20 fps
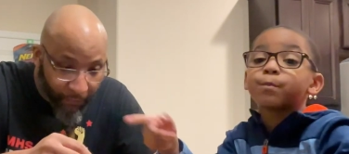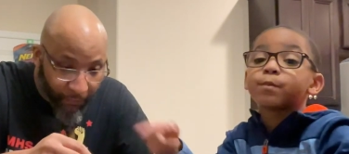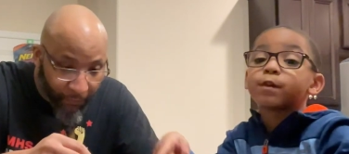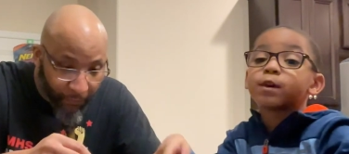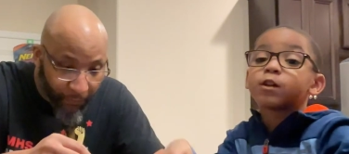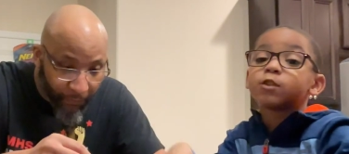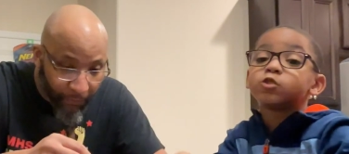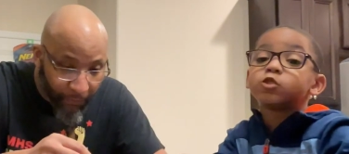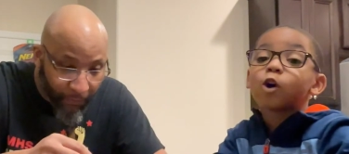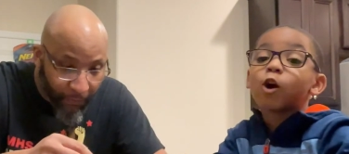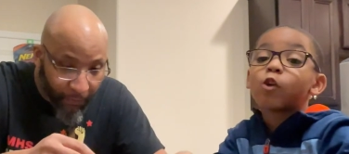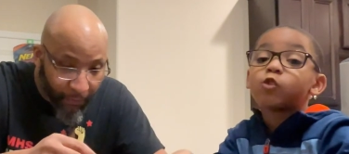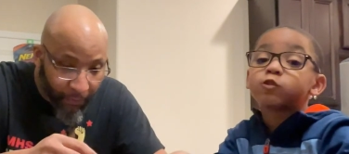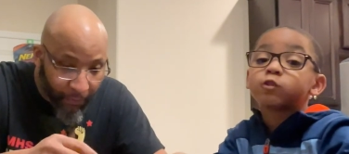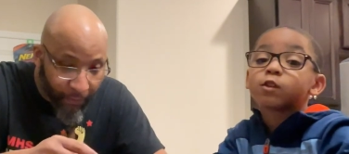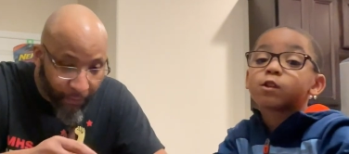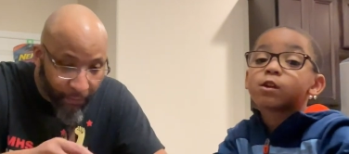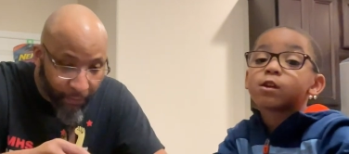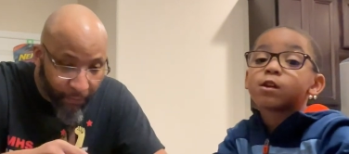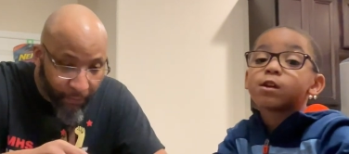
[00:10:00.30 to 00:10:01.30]
Speaker 1: the adults.
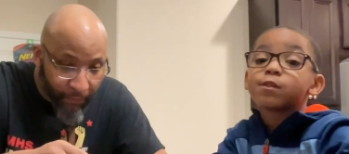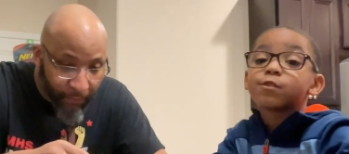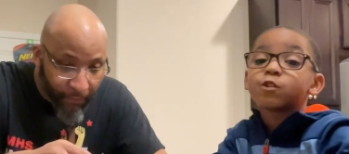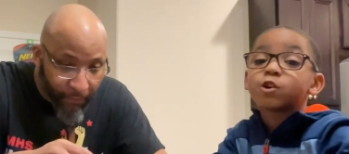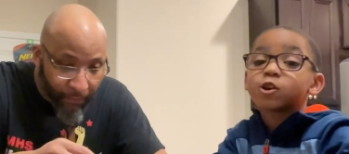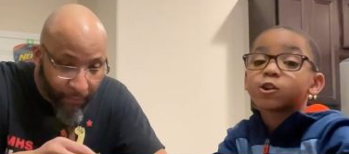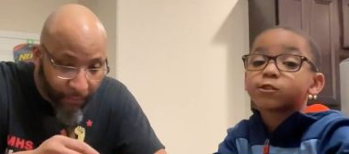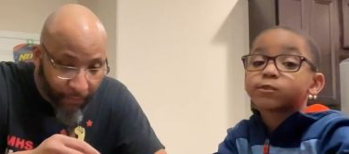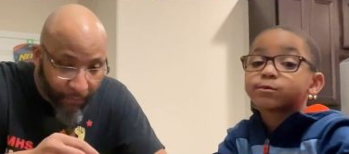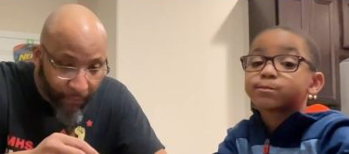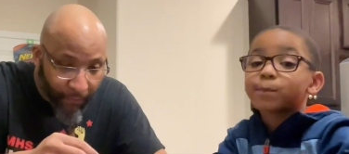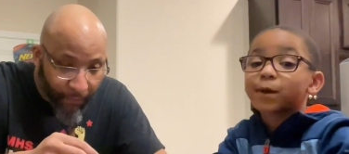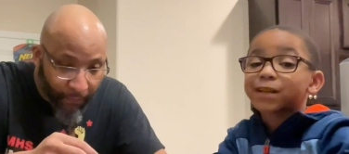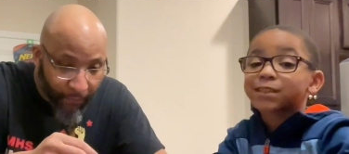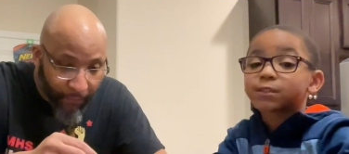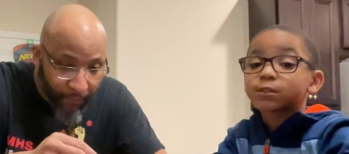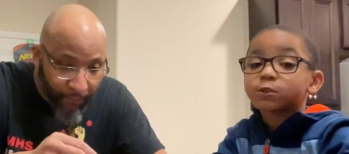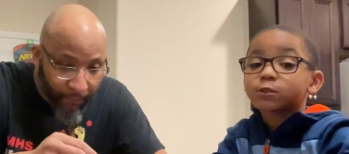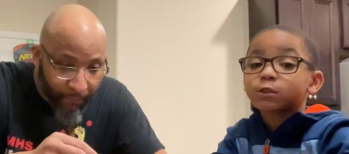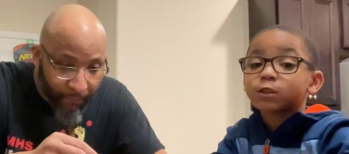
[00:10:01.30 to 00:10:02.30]
They're
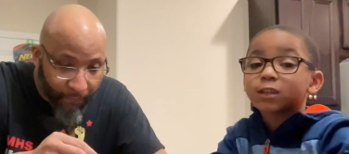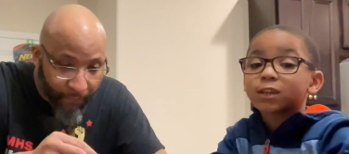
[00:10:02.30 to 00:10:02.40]
expecting the